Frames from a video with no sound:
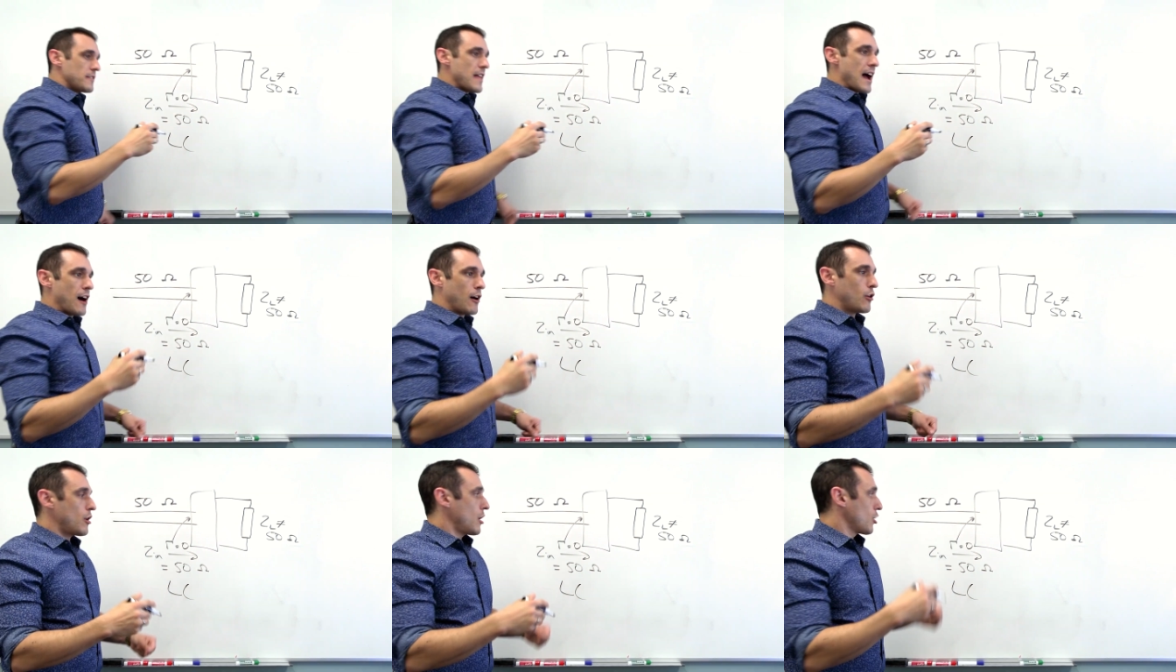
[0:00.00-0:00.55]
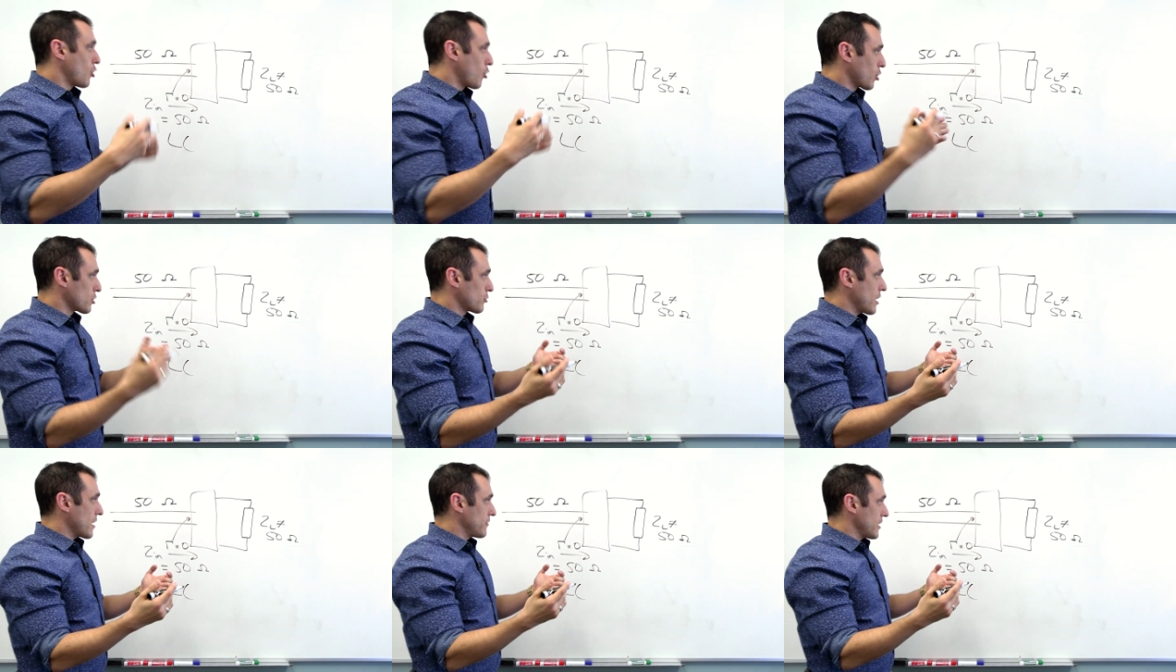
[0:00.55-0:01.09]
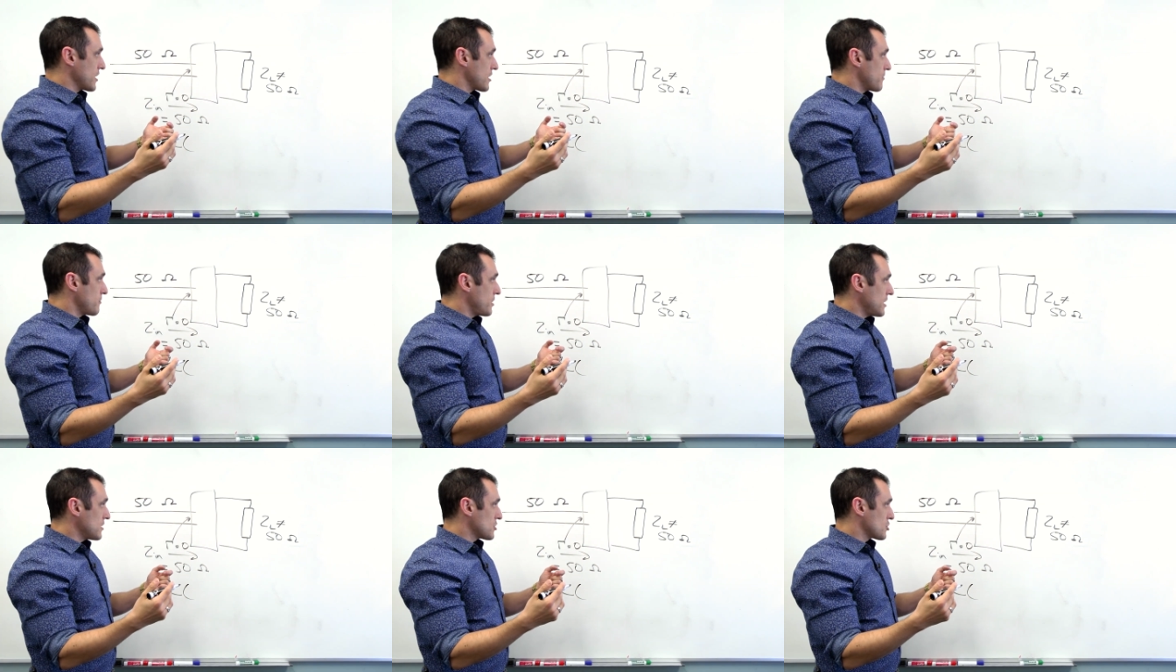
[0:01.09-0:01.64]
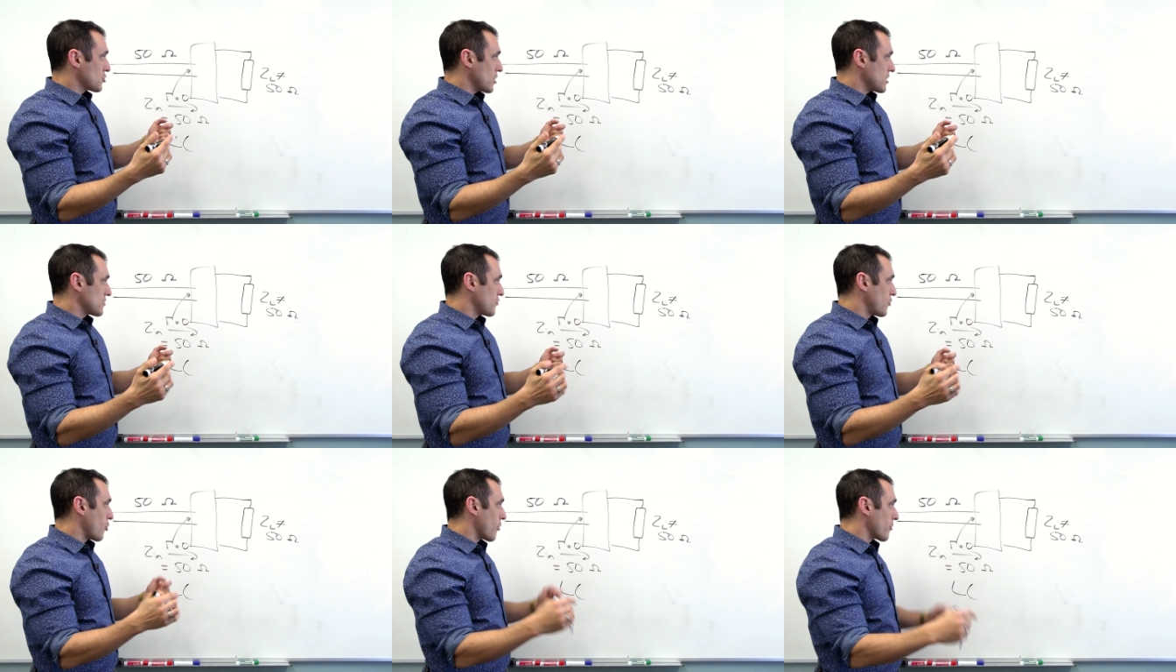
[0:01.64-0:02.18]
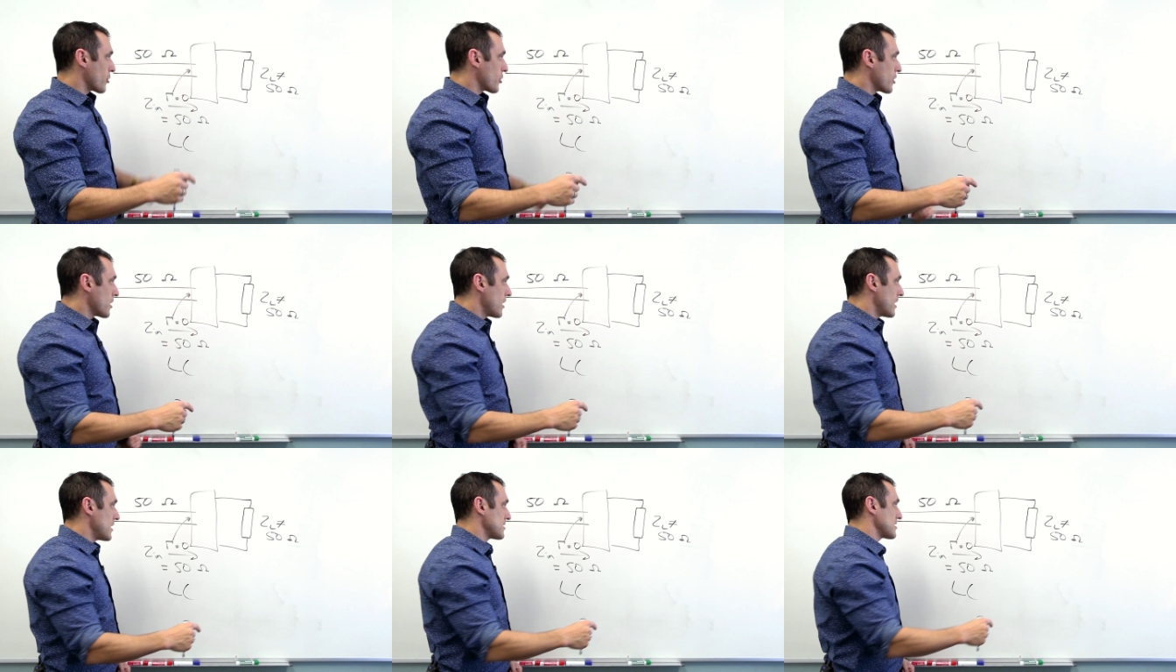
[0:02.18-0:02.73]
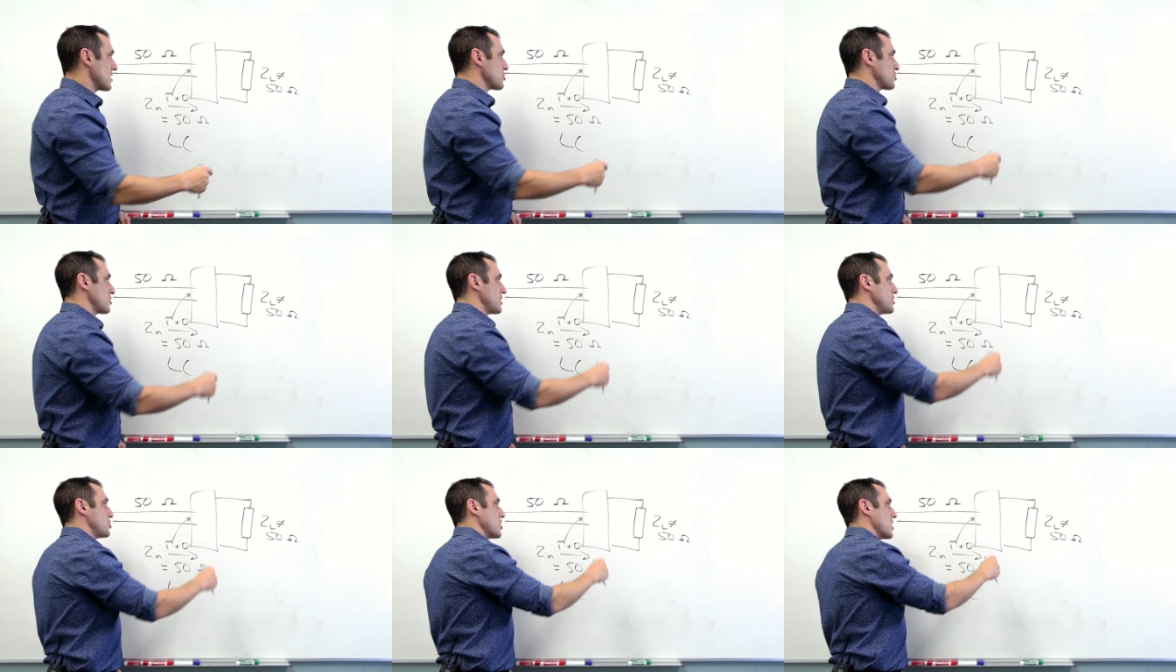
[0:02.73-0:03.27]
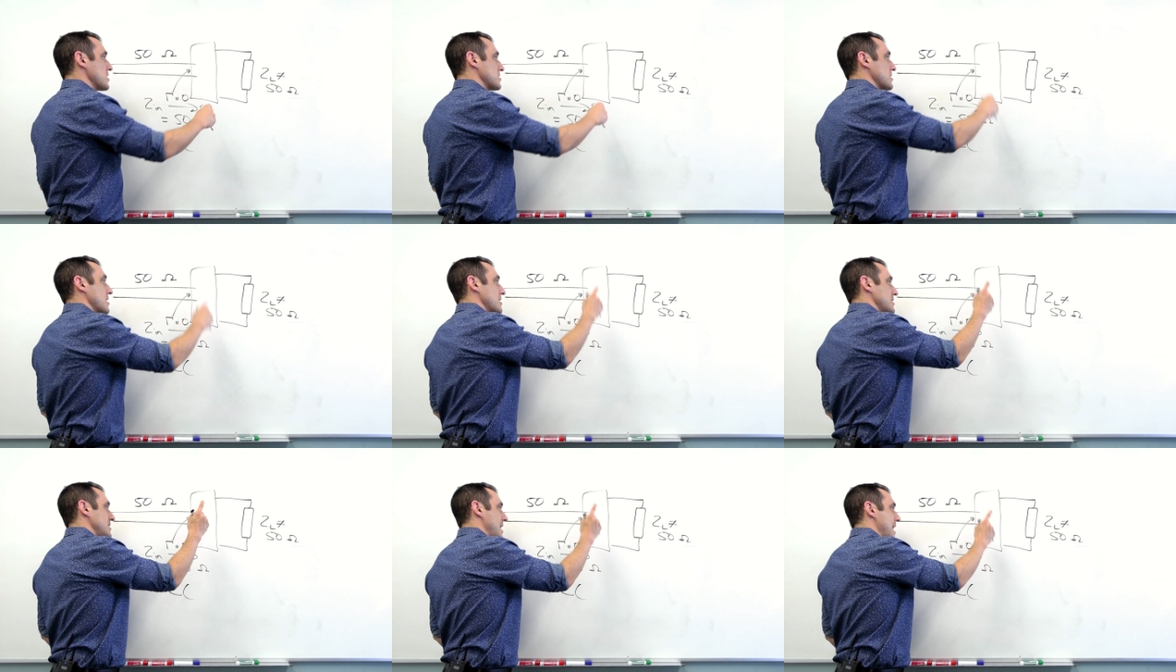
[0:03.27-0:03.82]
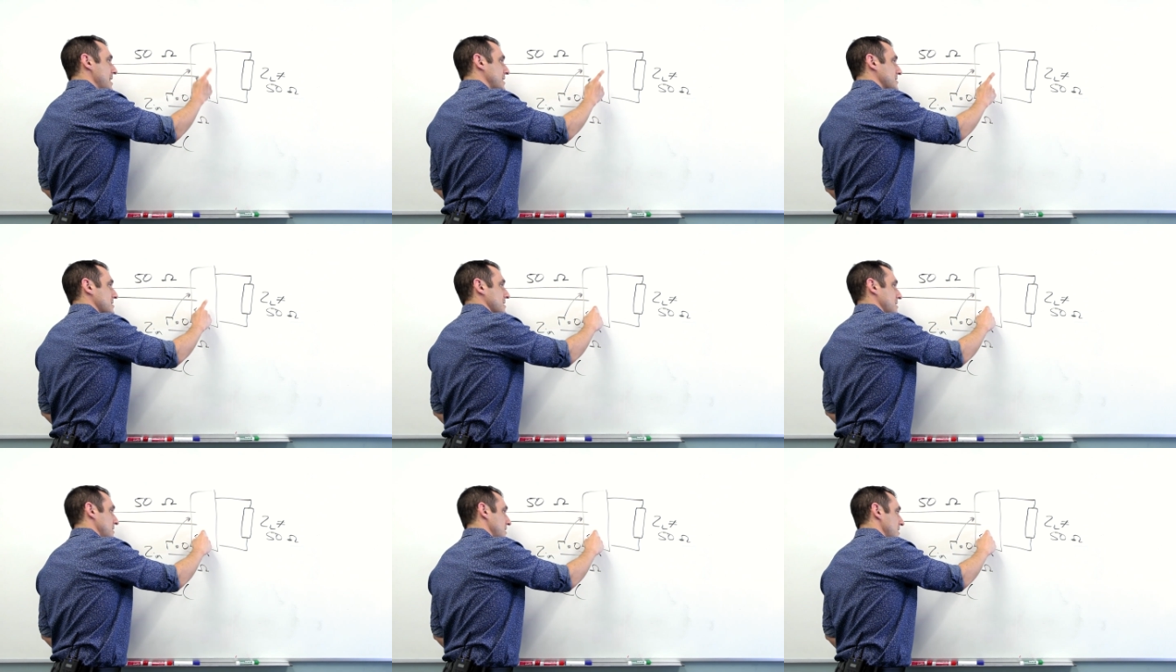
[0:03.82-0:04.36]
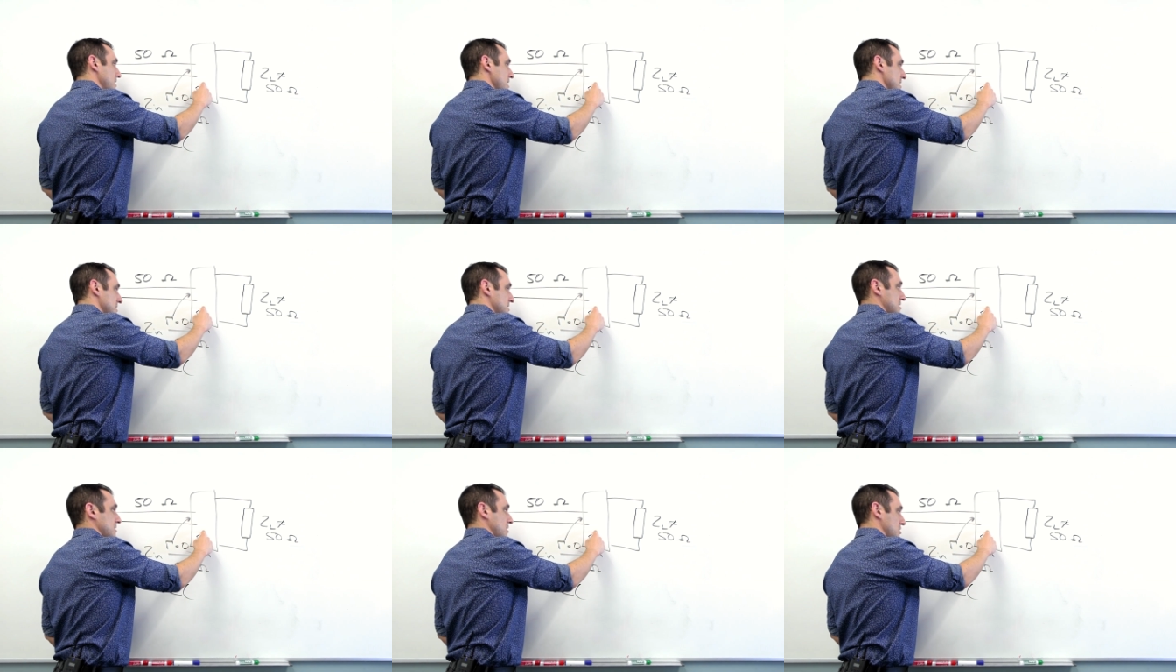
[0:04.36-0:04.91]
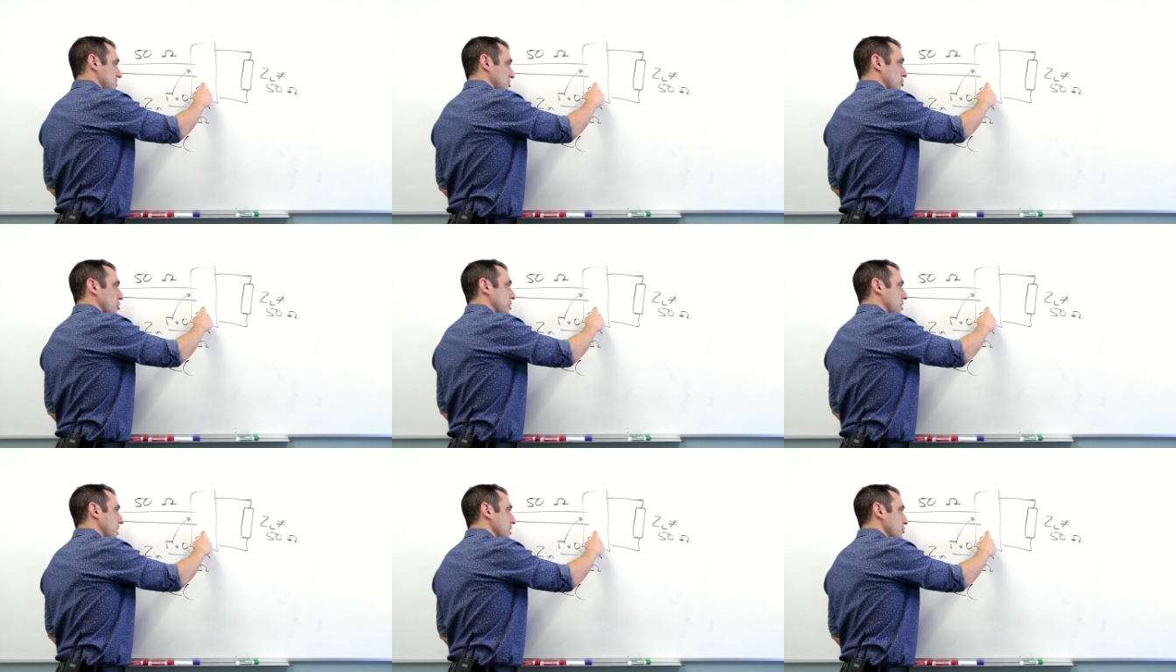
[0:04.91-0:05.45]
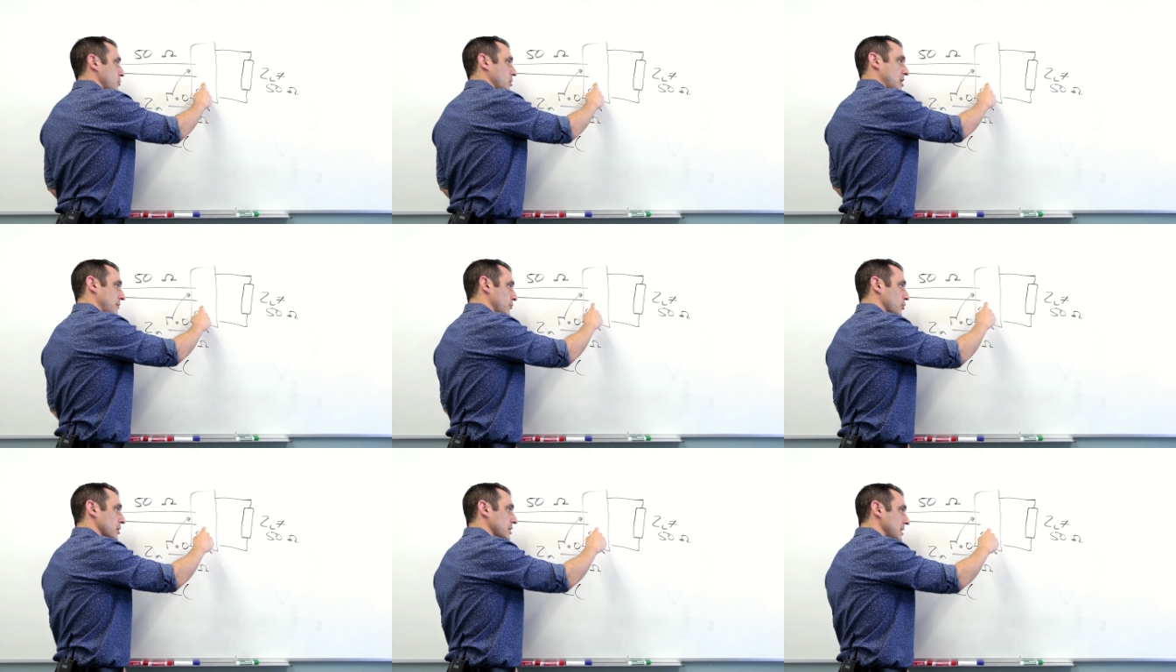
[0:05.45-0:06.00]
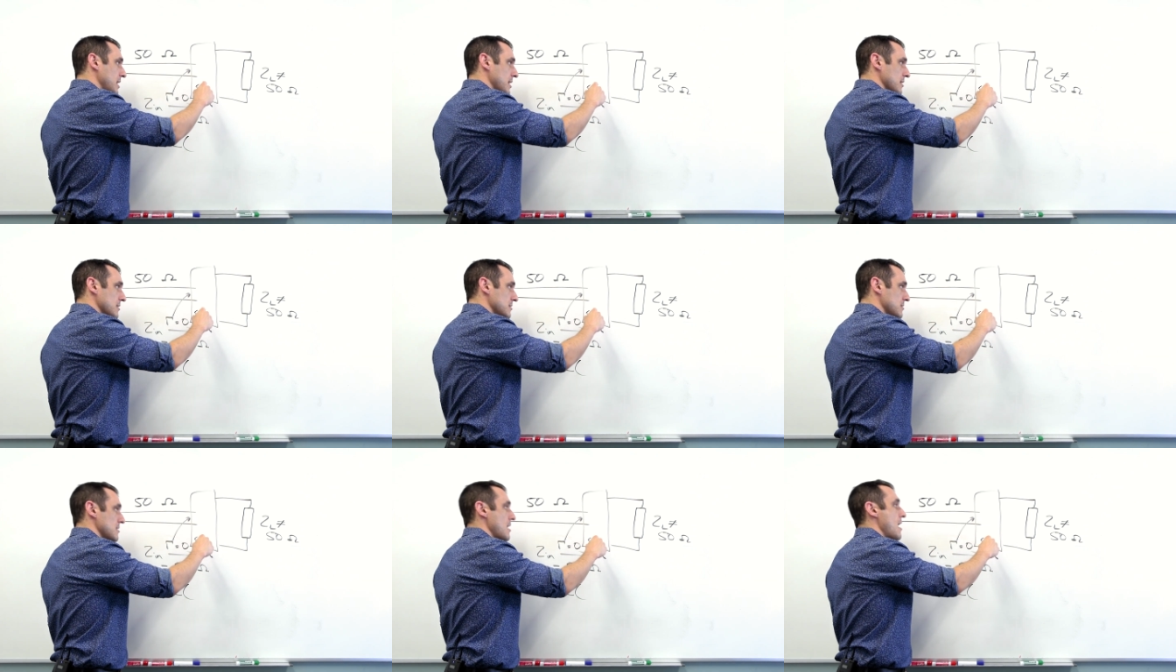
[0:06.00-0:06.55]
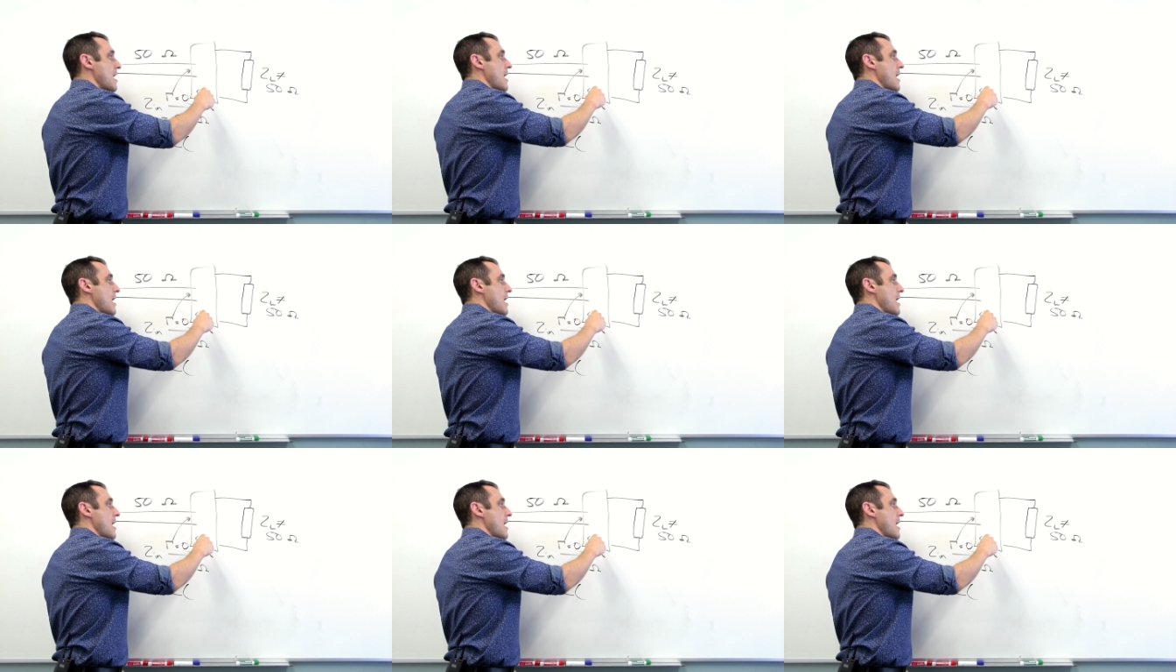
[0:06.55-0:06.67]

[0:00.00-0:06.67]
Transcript: Now, a quarter wavelength impedance transformer essentially just takes this circuit, whatever it is,